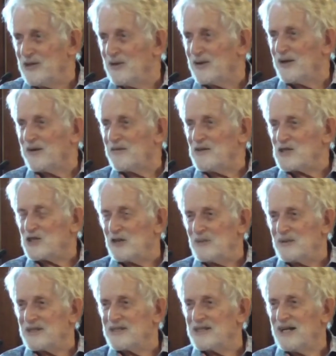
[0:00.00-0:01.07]
A lot of these
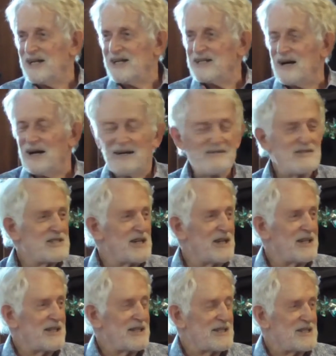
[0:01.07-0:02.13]
comet
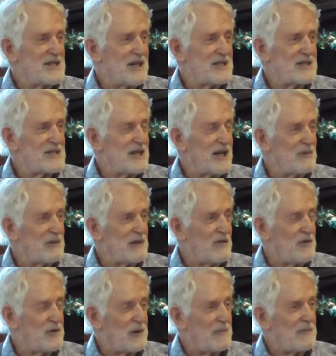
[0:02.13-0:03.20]
sightings tying with
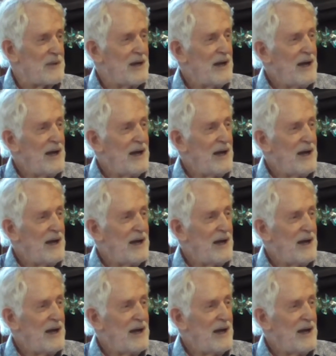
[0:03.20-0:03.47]
everything.